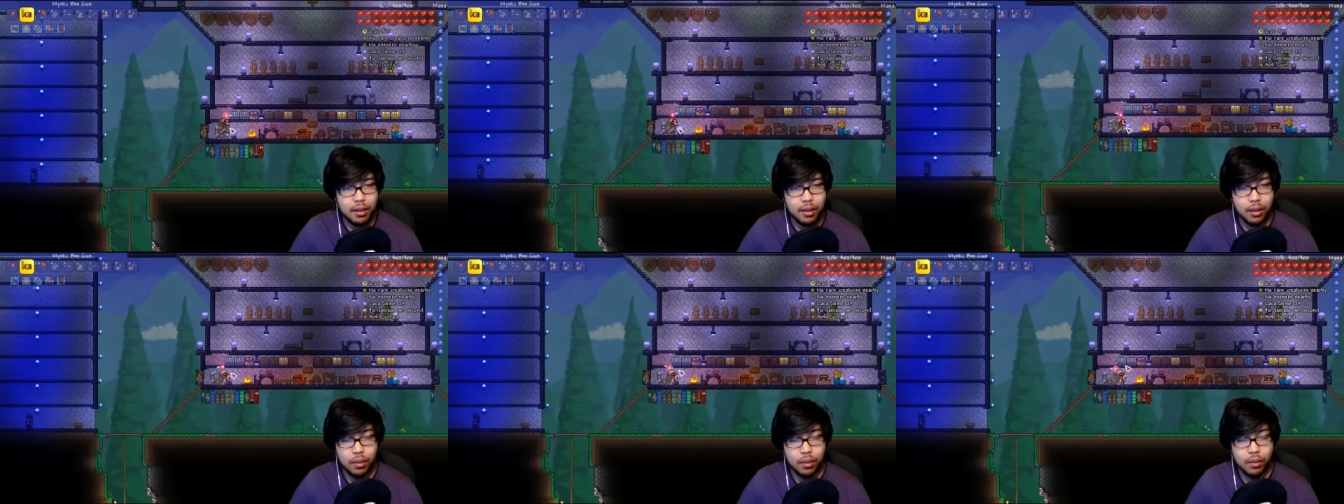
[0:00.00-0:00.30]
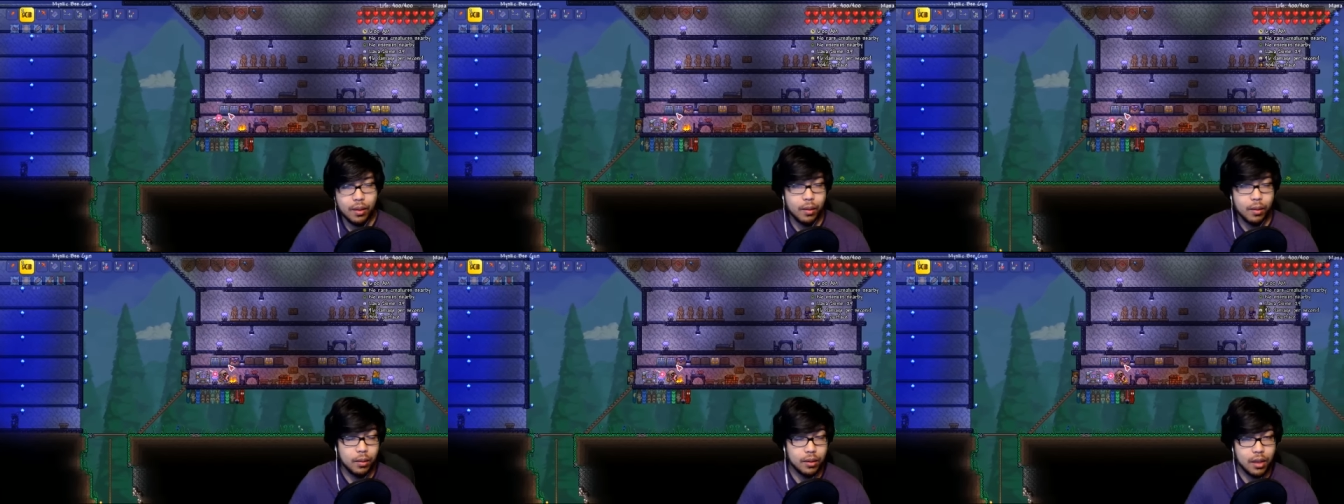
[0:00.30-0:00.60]
Oh
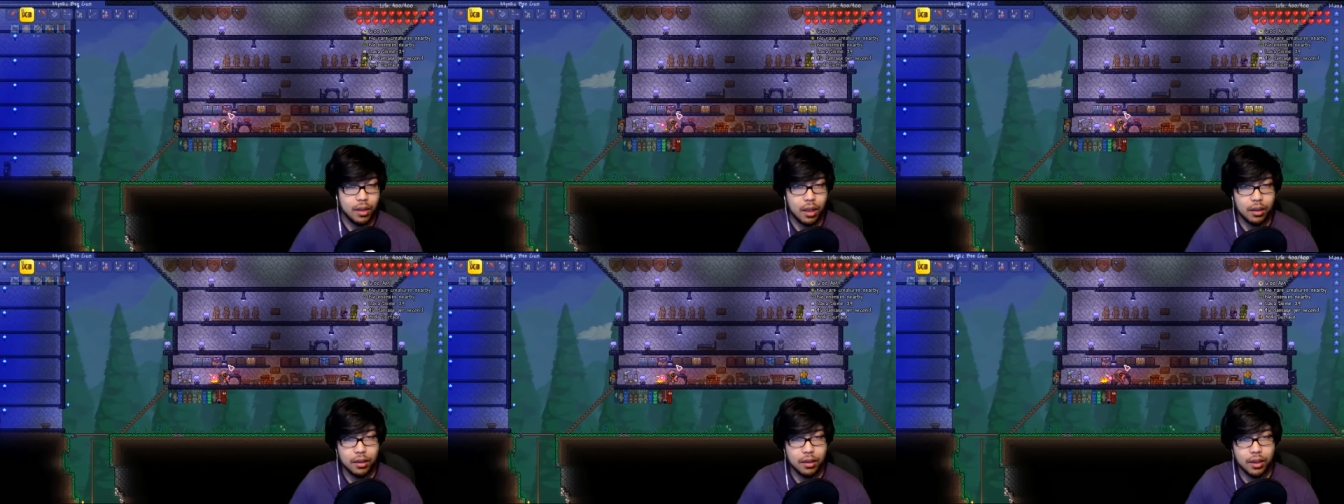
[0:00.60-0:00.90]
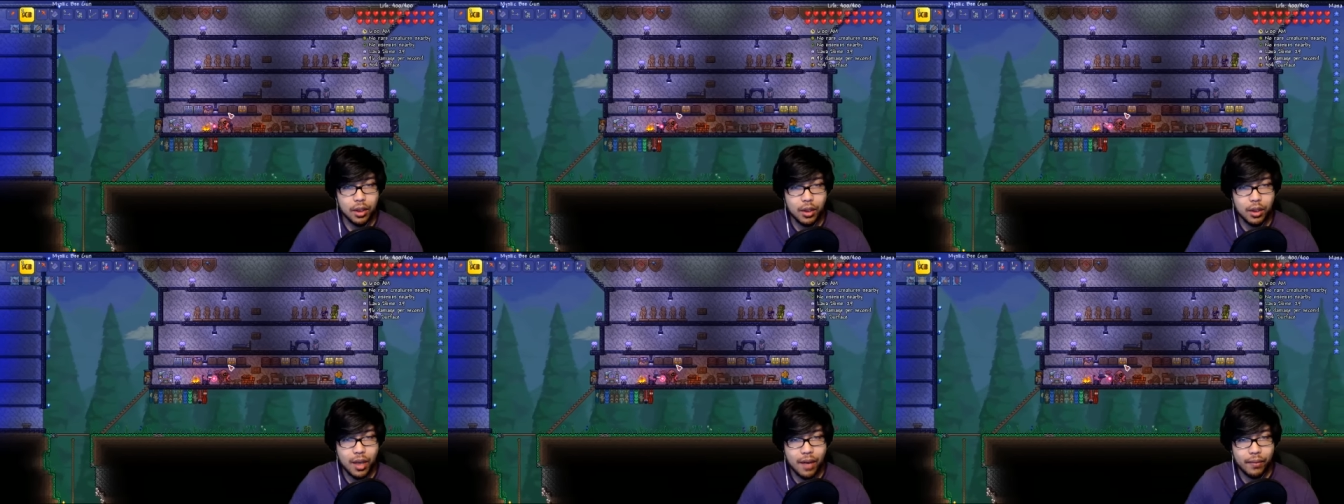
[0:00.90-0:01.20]
well, we'll talk to
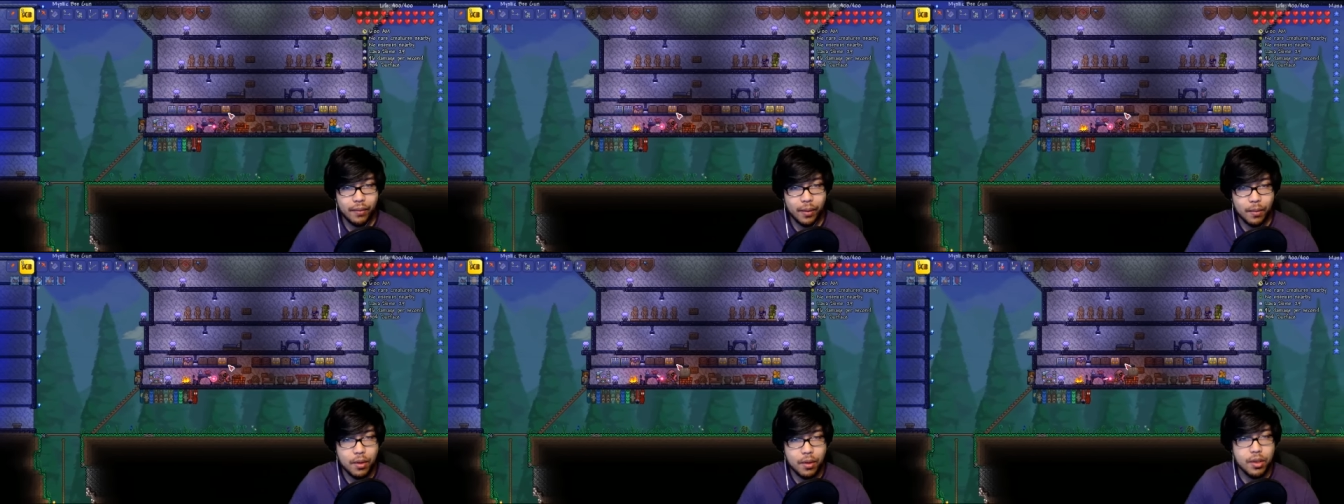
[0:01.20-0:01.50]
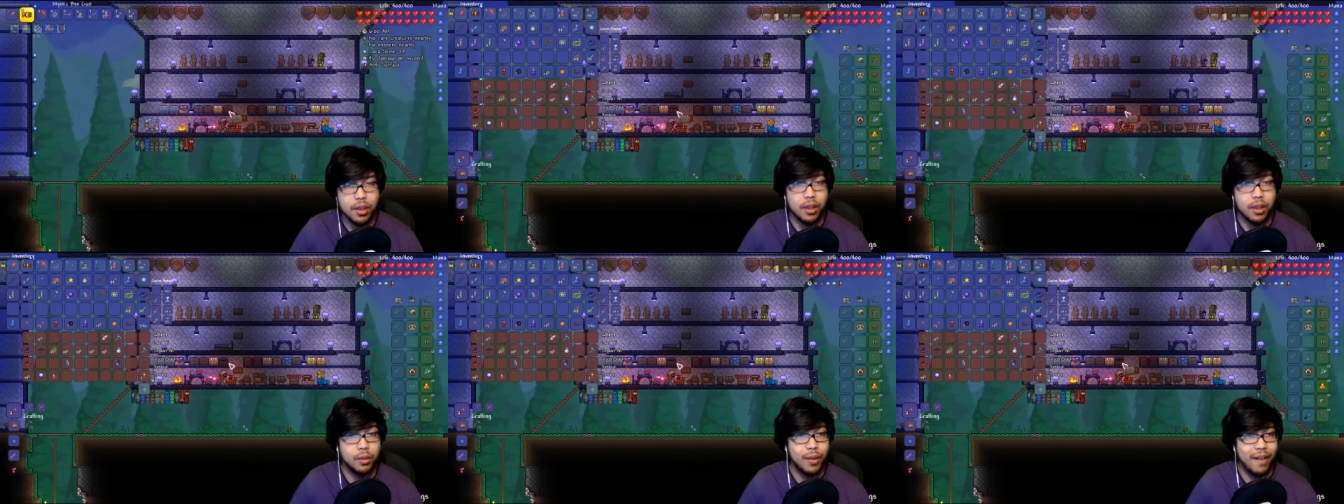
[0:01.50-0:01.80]
the traveling
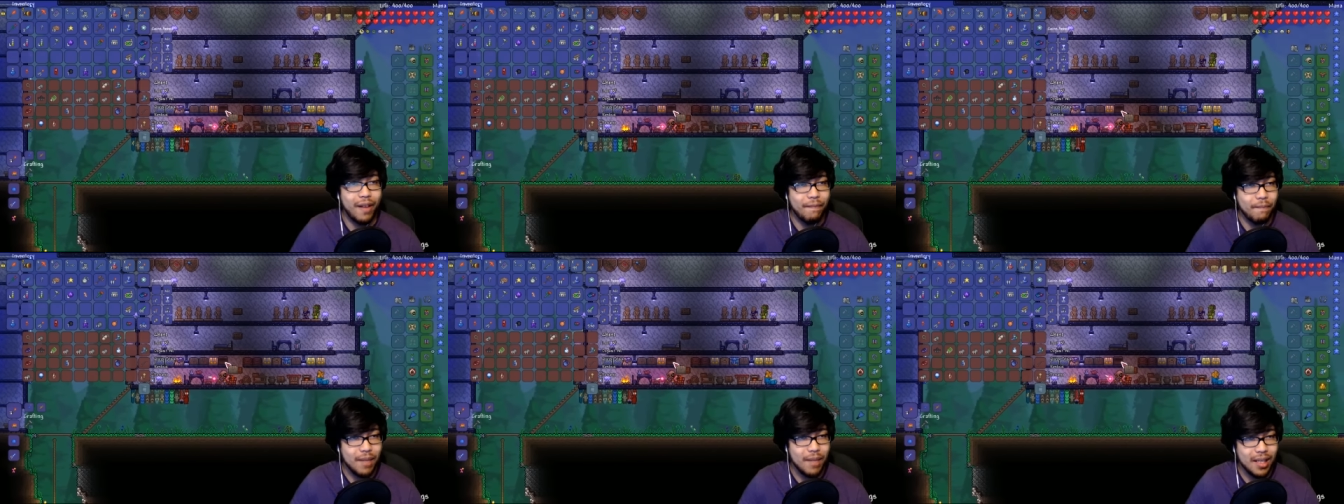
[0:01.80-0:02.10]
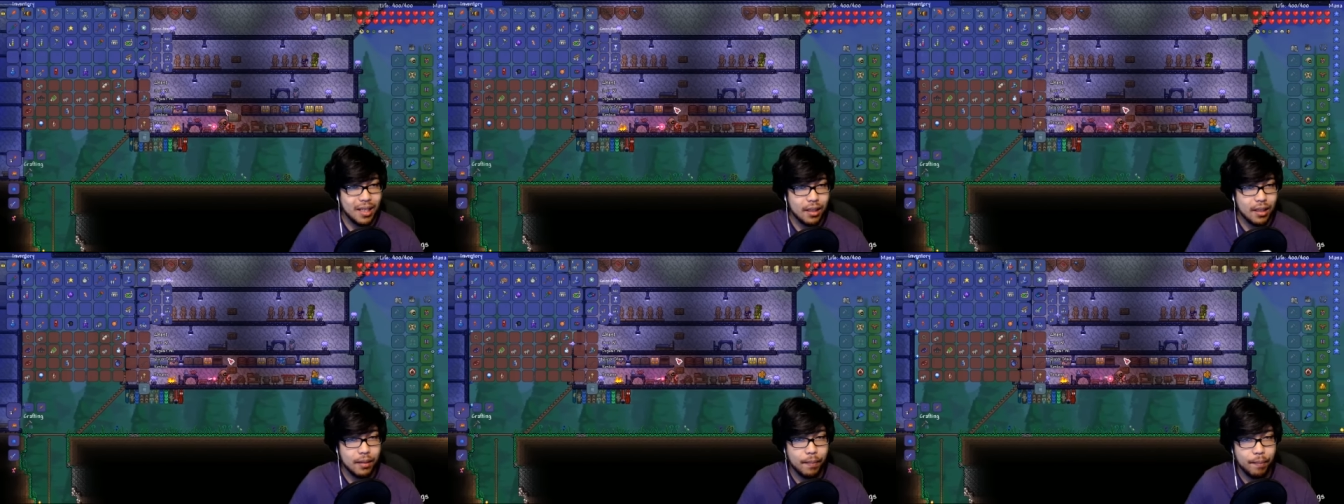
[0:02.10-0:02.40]
merchant because we have
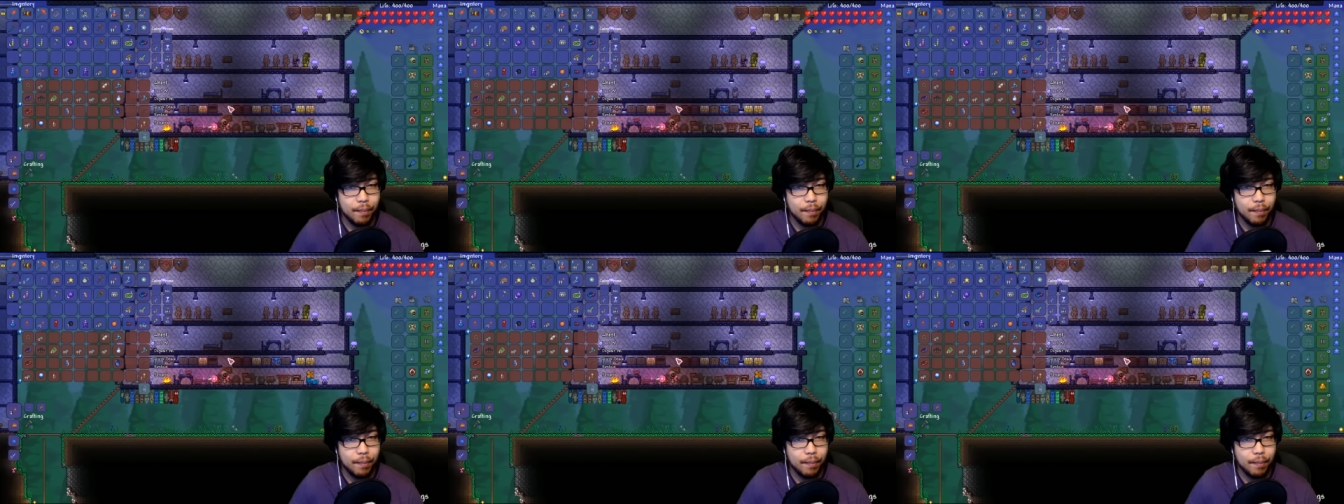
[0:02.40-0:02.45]
money.